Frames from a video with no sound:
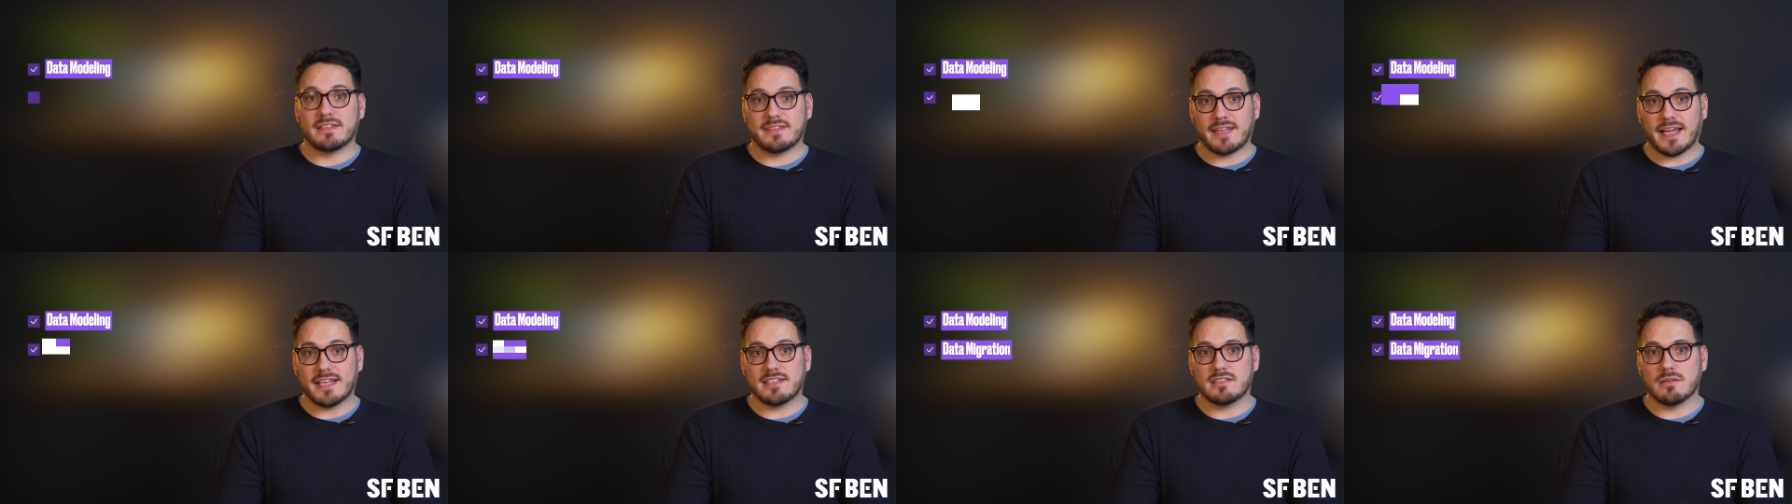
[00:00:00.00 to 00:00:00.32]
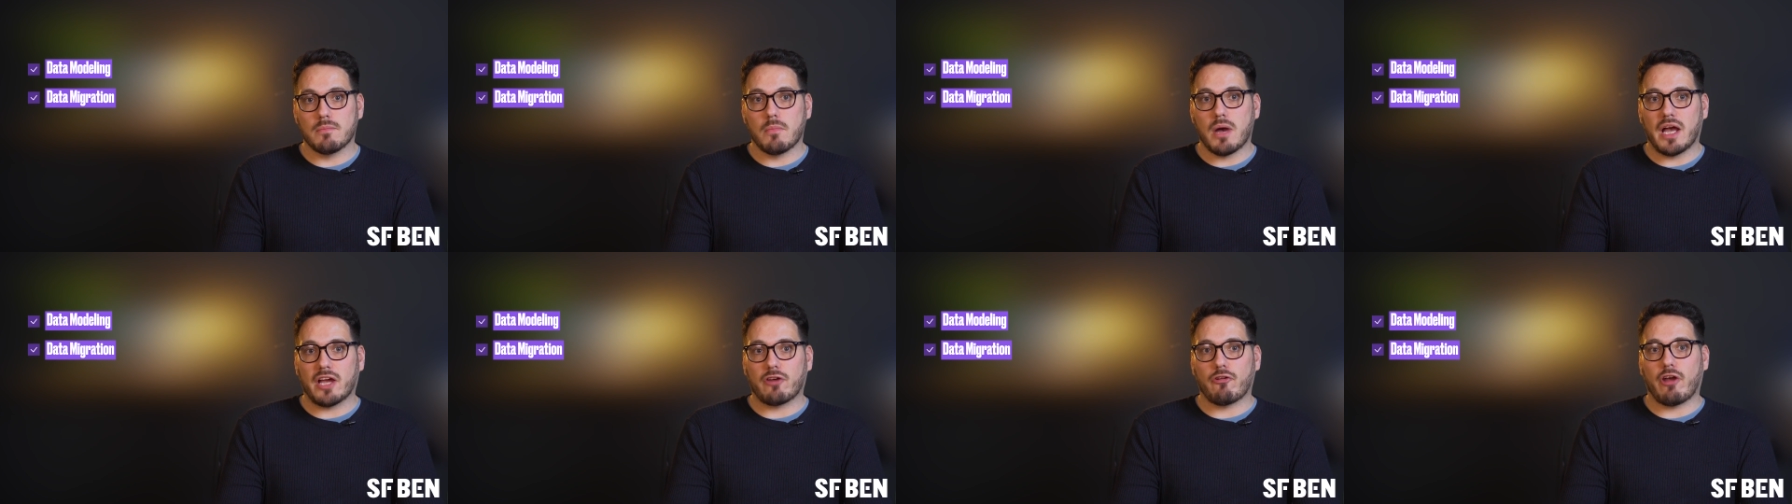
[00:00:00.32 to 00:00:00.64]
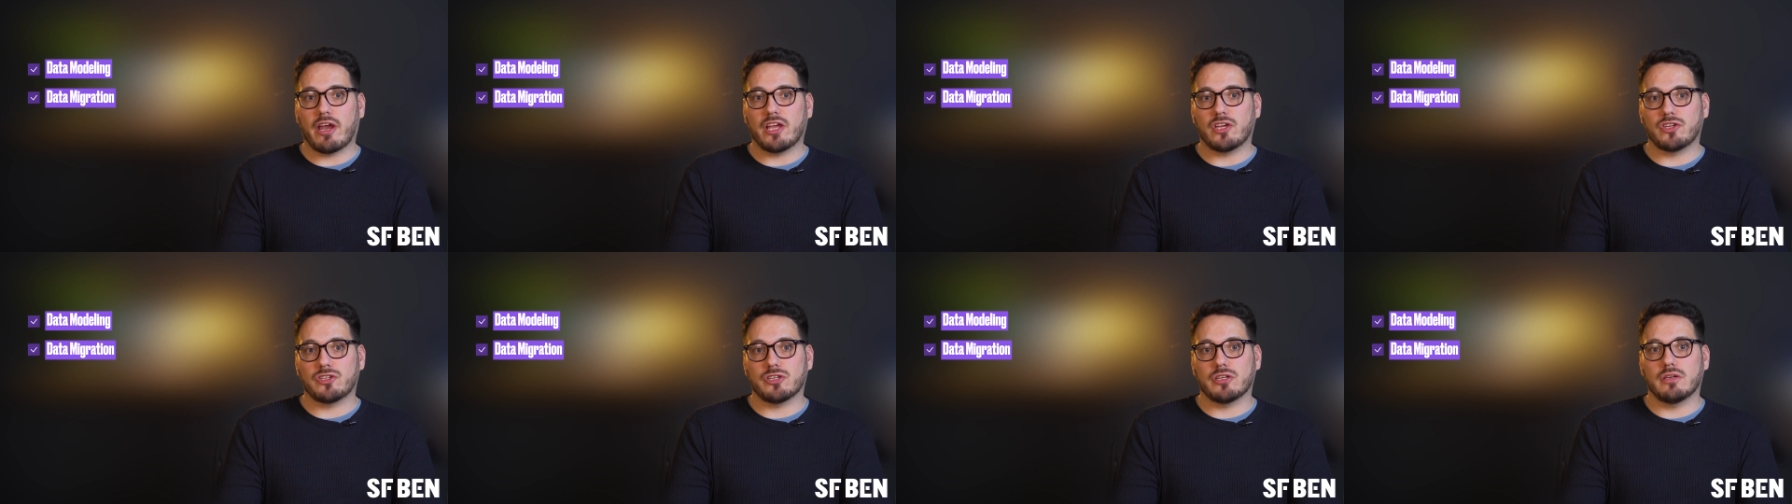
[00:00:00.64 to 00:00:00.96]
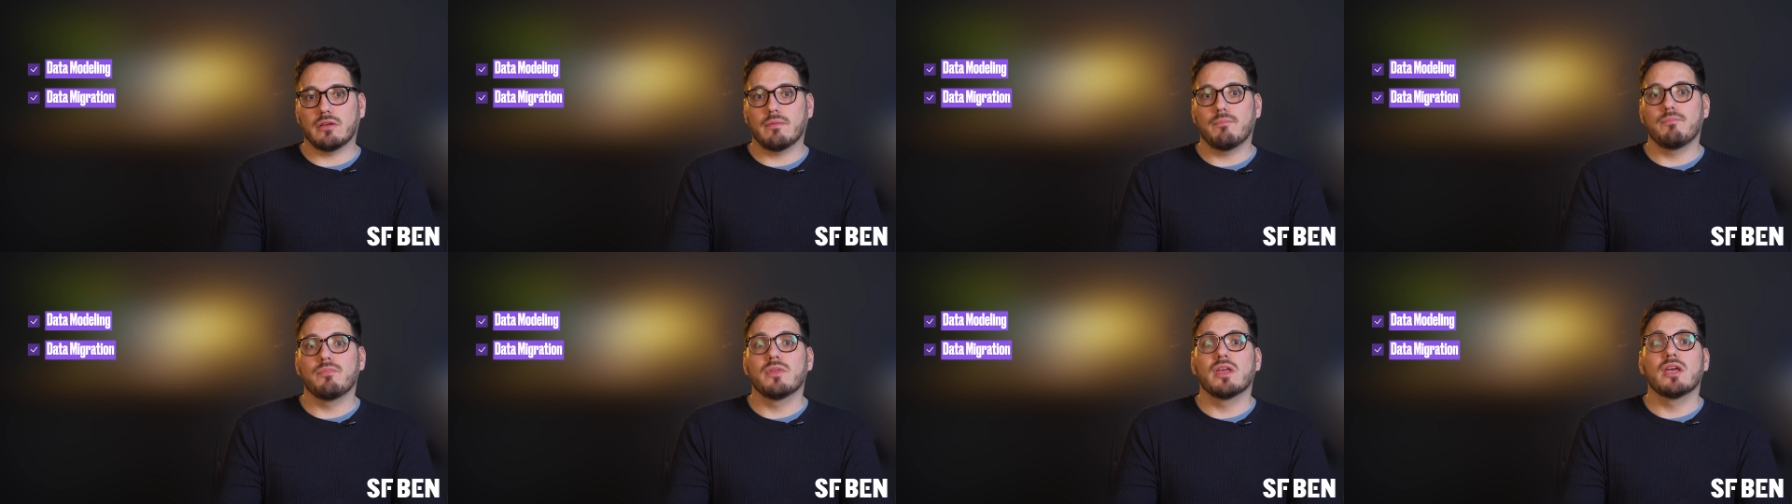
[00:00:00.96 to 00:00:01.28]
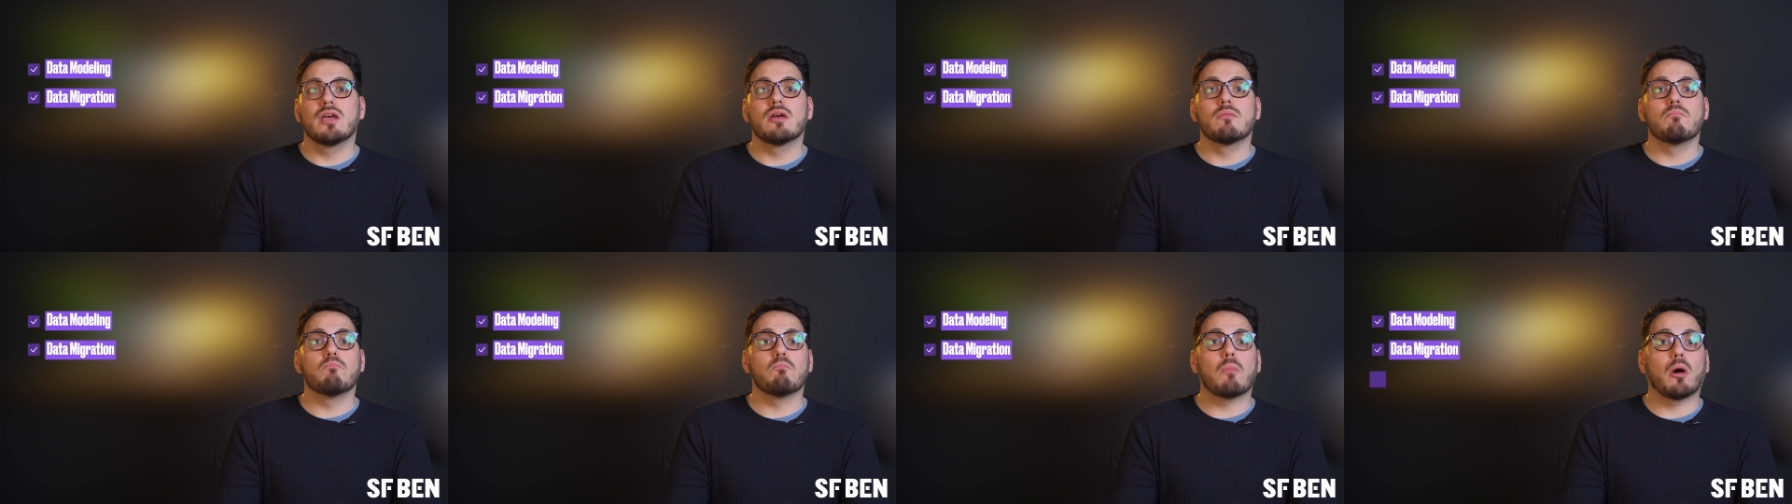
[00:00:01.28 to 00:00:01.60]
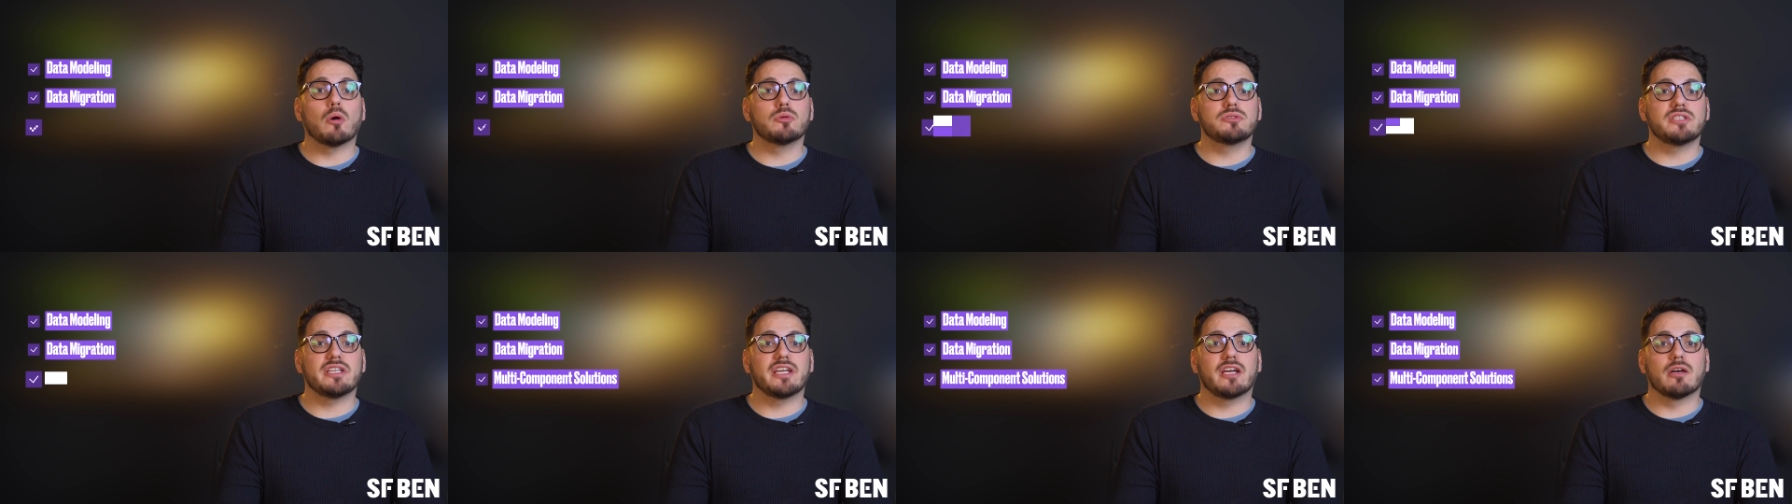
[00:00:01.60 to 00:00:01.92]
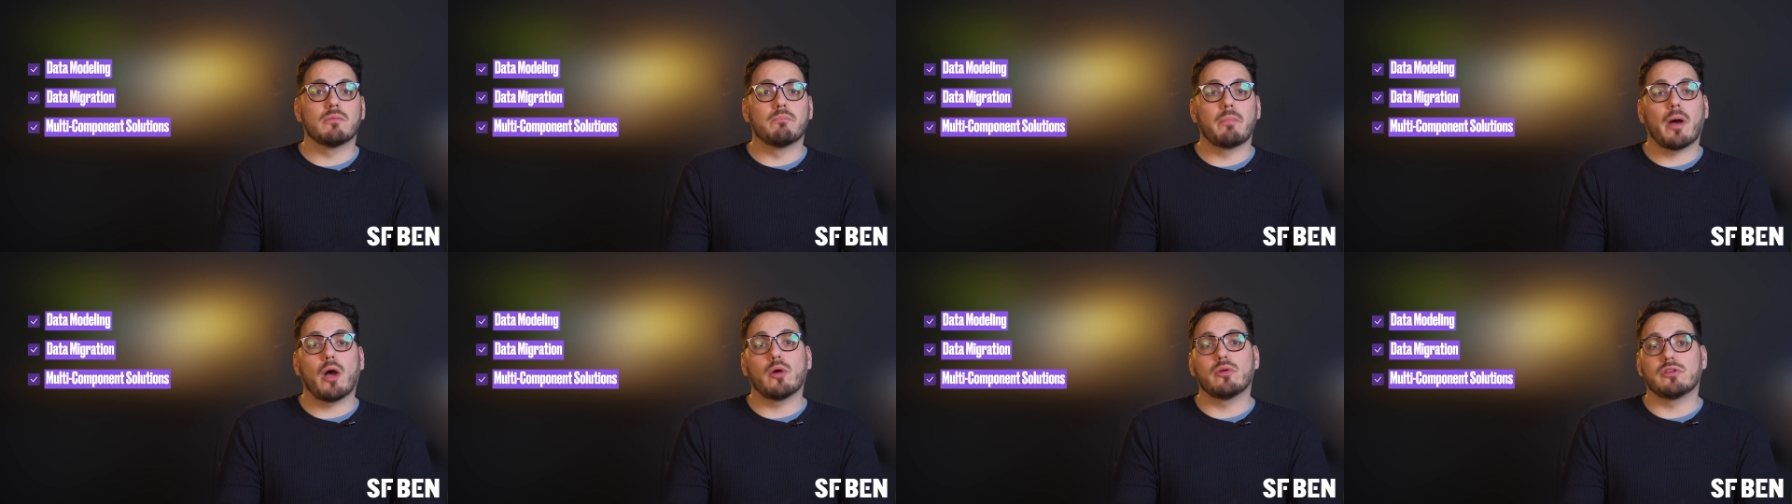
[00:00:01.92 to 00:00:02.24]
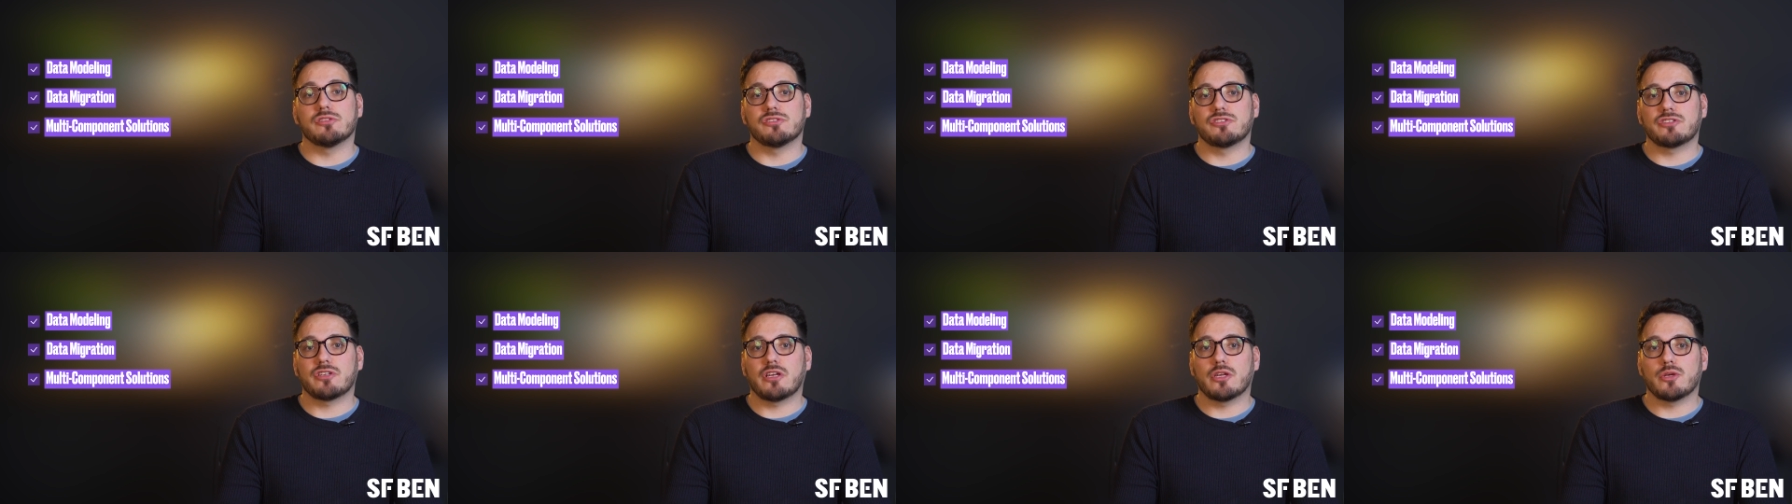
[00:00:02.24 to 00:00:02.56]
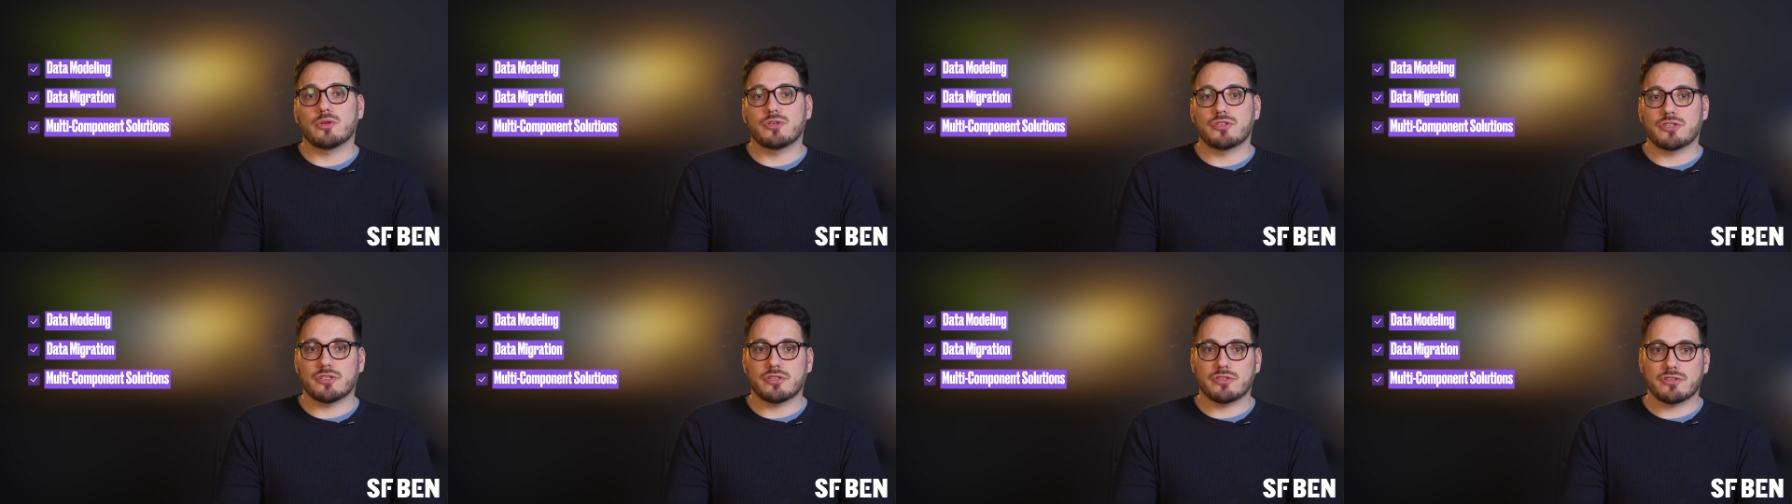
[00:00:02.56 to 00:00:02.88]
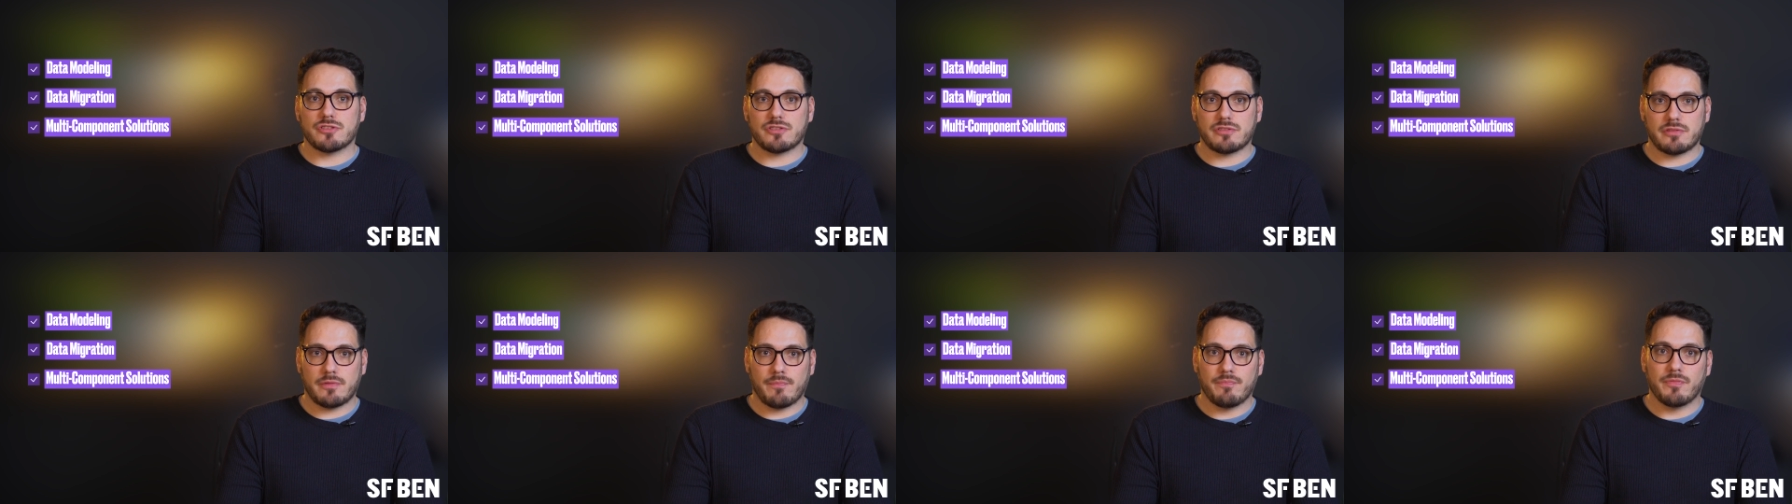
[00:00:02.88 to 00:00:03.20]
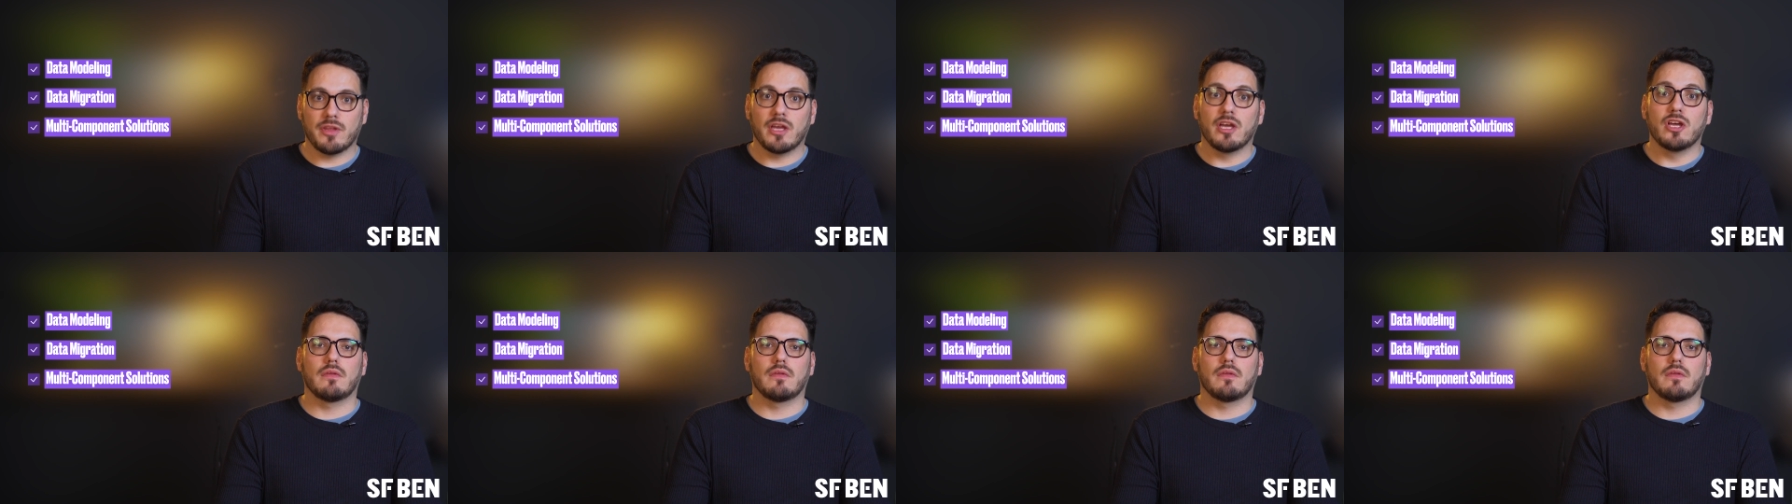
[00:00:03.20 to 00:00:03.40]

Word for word: data migration, multi-component solutions,